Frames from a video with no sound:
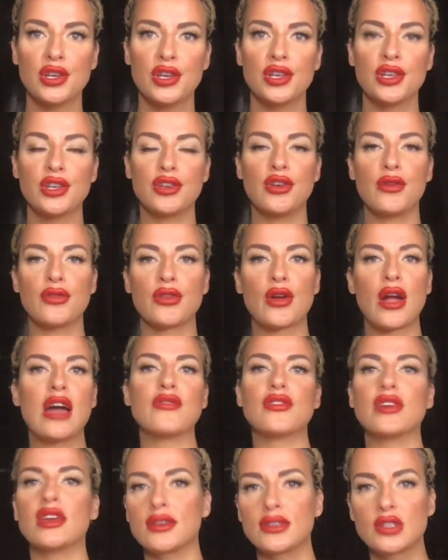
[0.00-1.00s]
They're
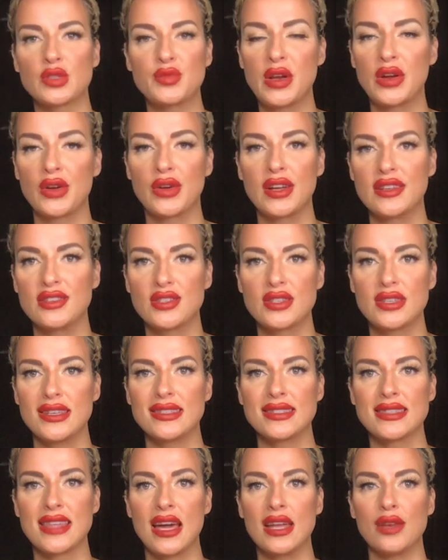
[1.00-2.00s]
having experiences
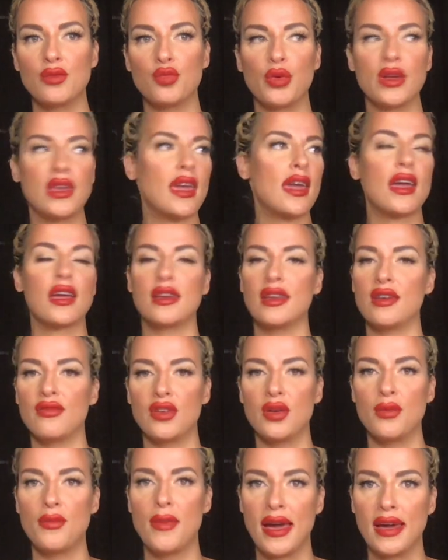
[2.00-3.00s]
that we can't even
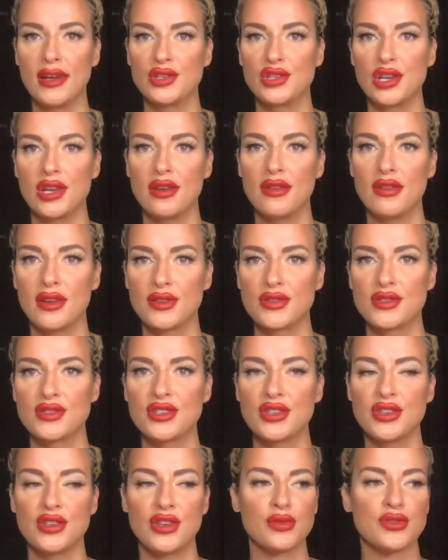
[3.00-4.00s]
imagine. There's,
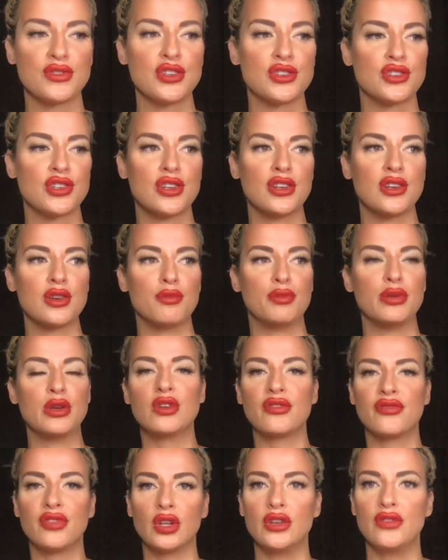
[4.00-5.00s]
such a
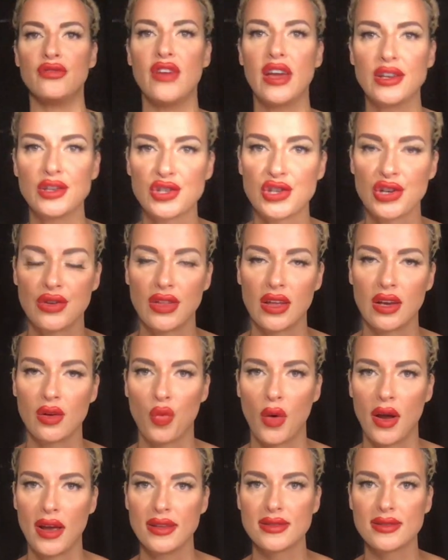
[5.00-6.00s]
beautiful adventure that
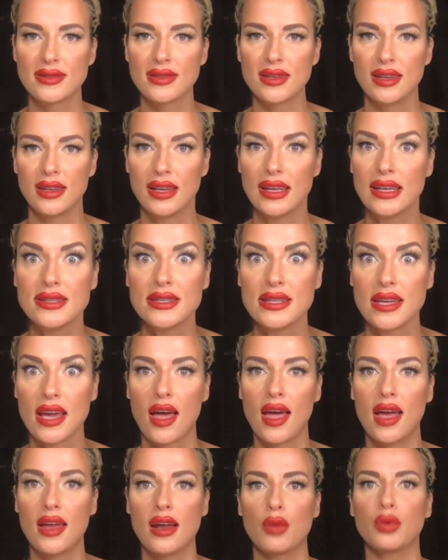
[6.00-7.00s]
awaits in India,
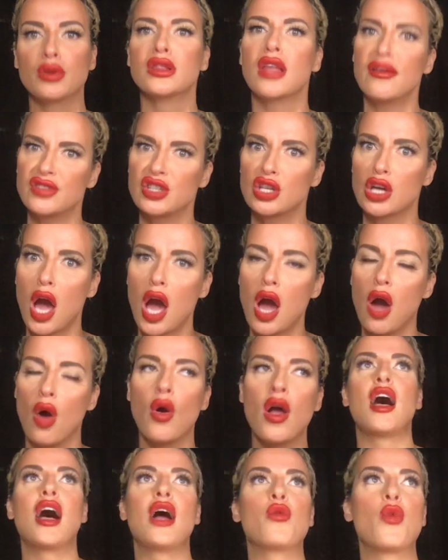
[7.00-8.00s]
and I would love to go.
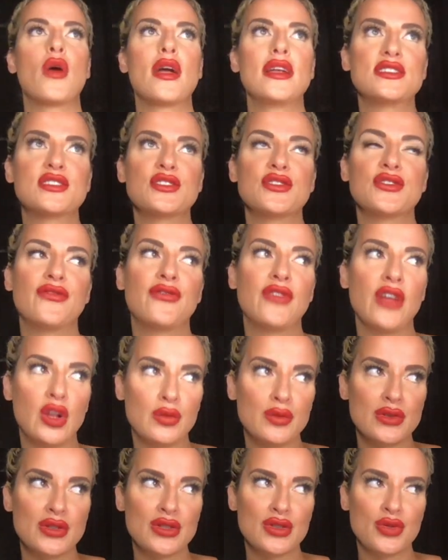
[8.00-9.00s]
I went to
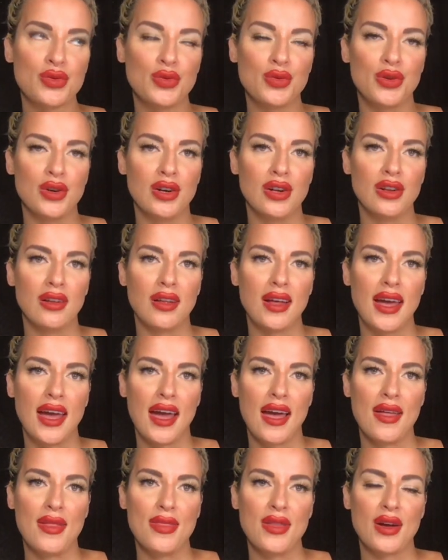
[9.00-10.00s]
film school,
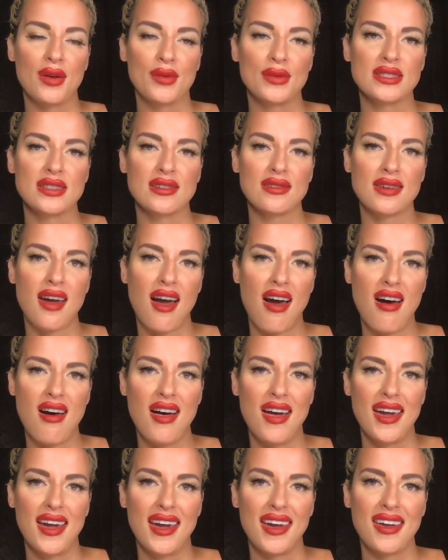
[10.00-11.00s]
and there was a
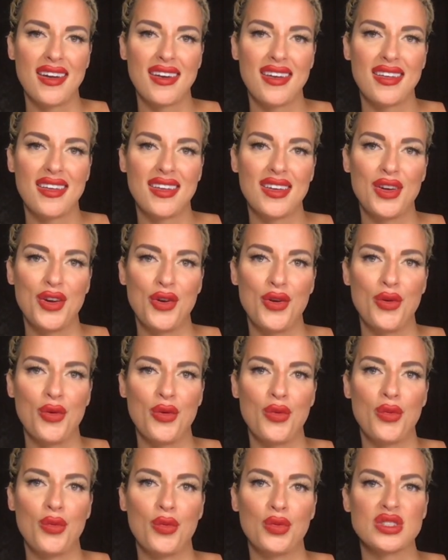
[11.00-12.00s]
guy
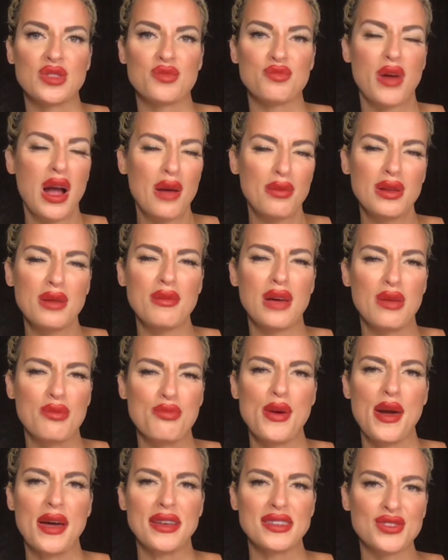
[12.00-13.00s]
who was probably my
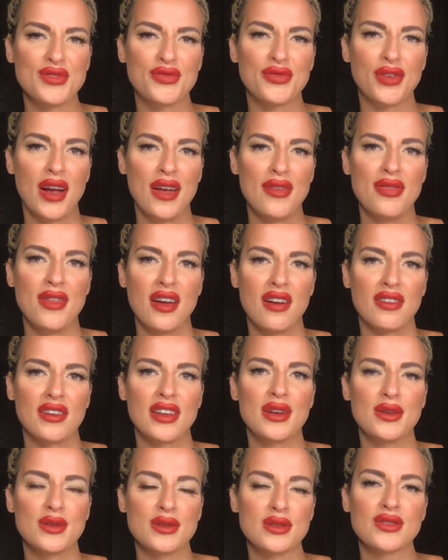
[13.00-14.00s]
best friend there, and
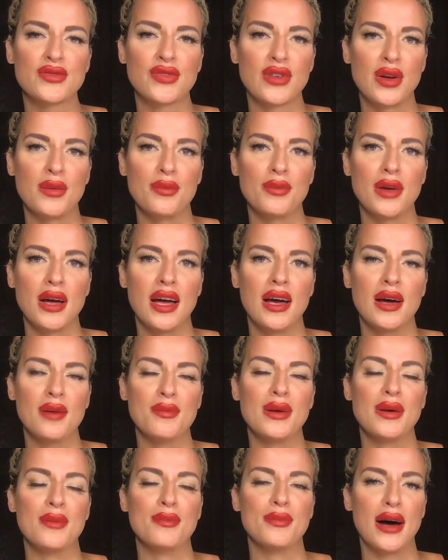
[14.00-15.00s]
he was from
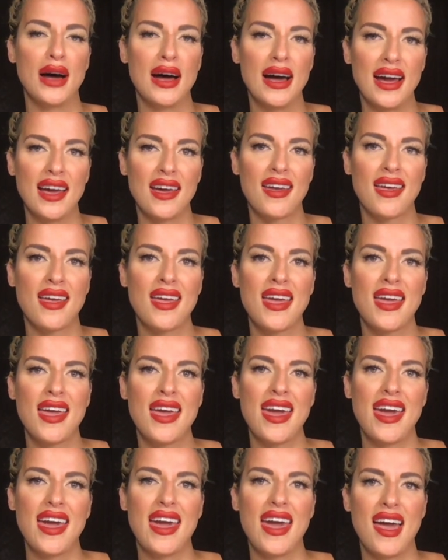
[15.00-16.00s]
Mumbai.
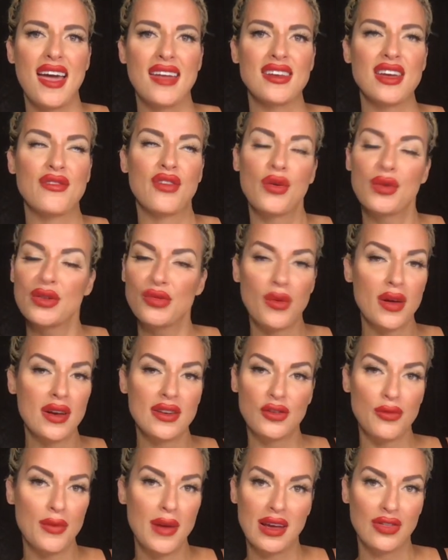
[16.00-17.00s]
And I've always wanted
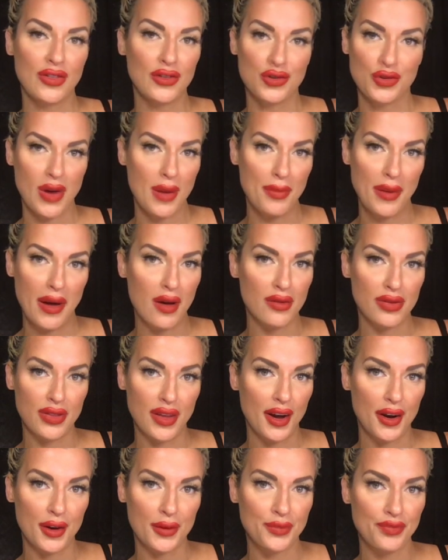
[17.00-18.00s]
to make the trip out
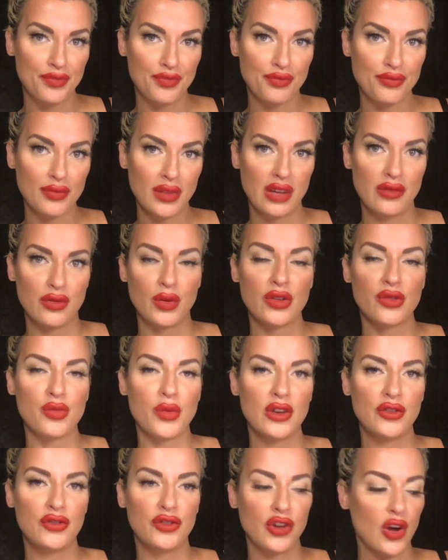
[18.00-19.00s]
there. I've always
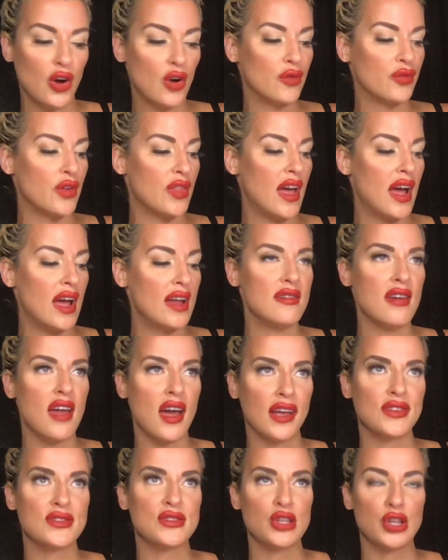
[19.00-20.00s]
wanted to go for that
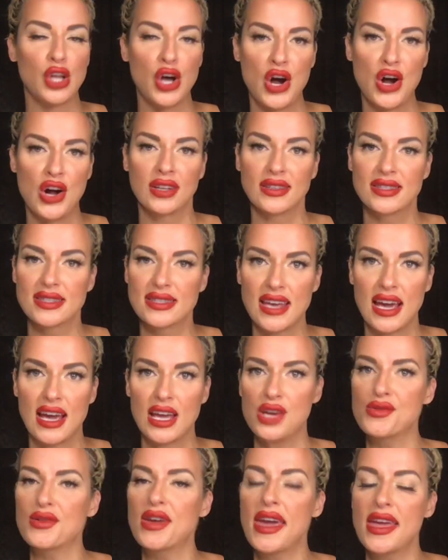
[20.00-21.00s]
nice long stay.
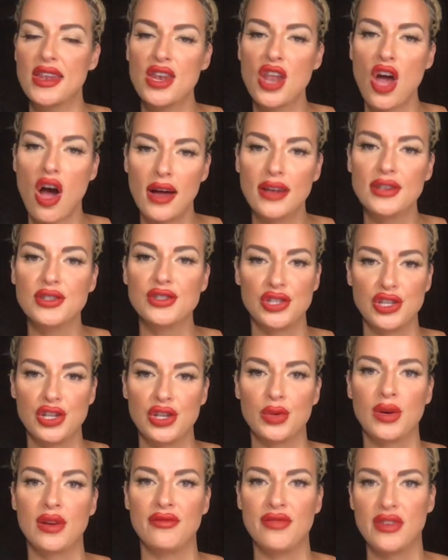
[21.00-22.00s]
You cannot
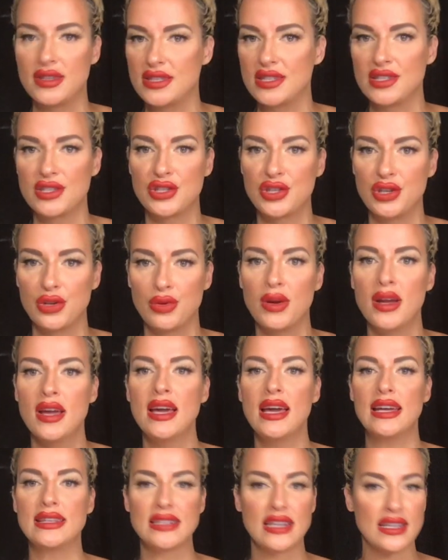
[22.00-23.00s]
do a visit to
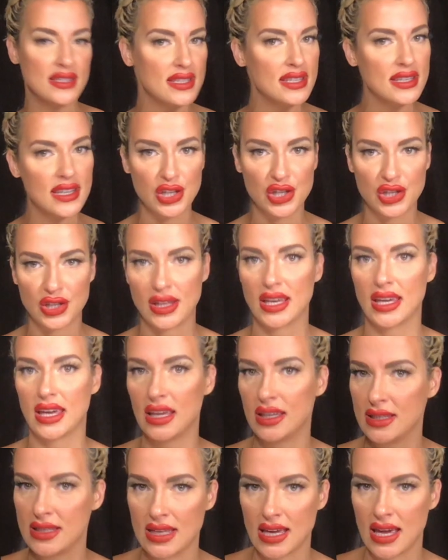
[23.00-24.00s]
a destination like
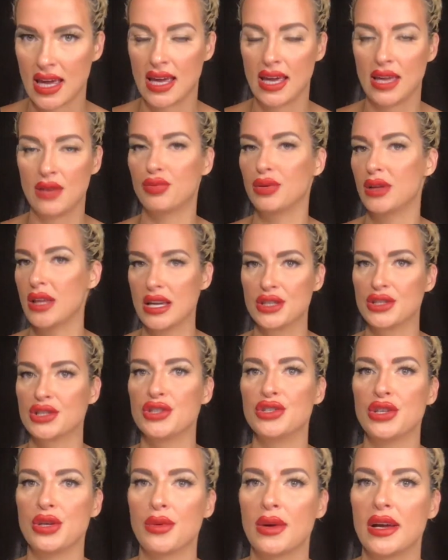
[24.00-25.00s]
India and plan to
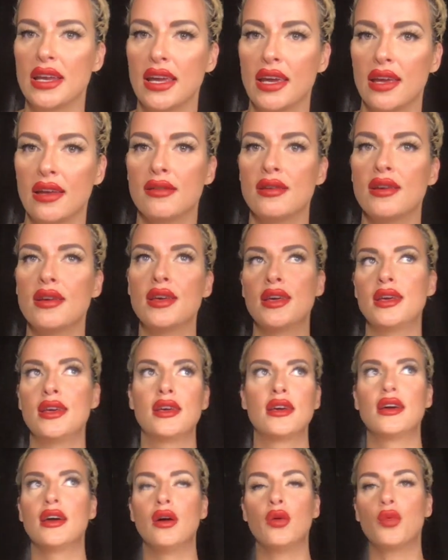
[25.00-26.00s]
do it in
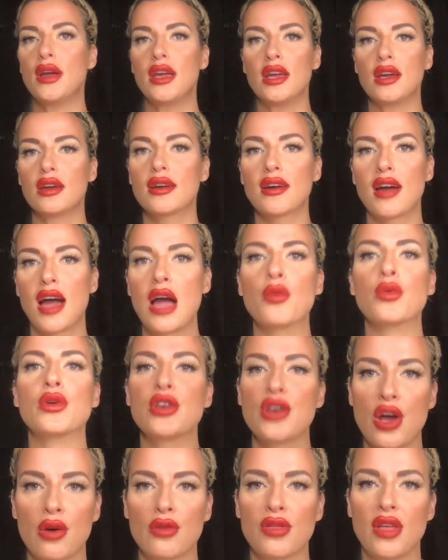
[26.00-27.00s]
a week. I would
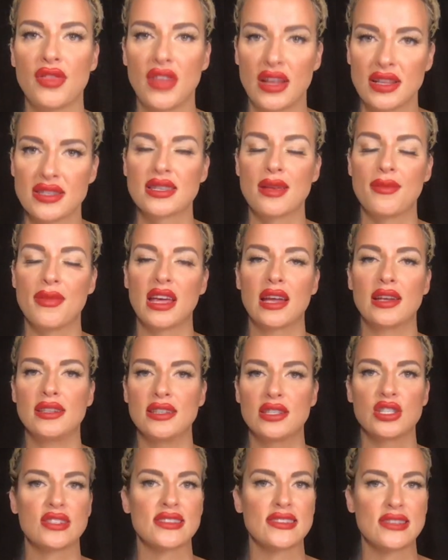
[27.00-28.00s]
know that that's something I need
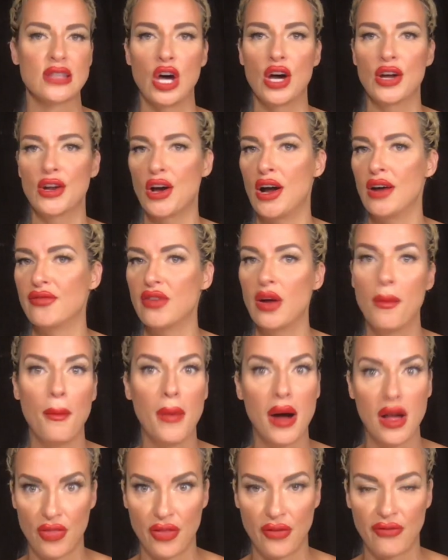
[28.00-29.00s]
to slot off a
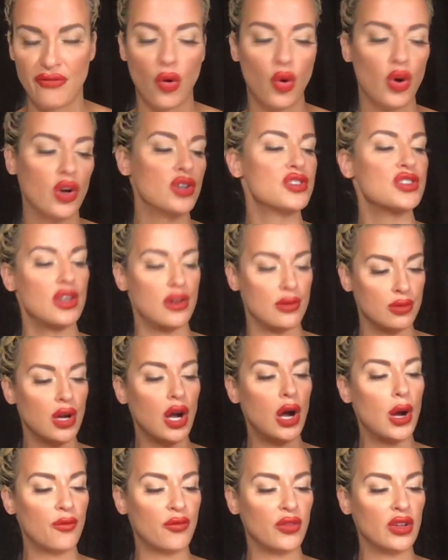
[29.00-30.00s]
month for. So
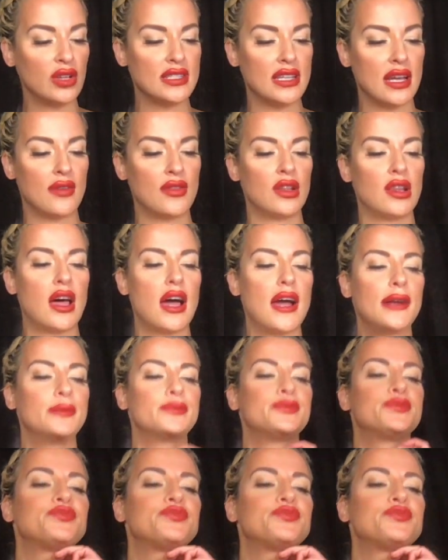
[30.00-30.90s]
hopefully down the line.